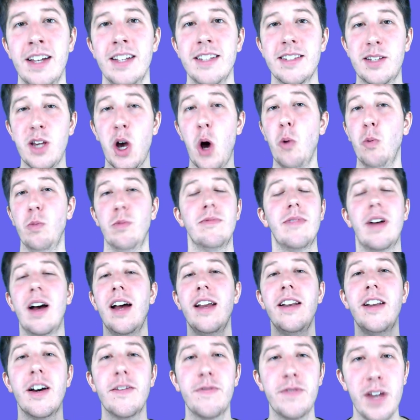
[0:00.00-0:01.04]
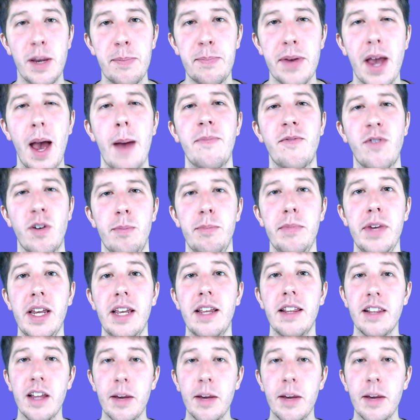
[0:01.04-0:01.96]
So, enough yip yap from me.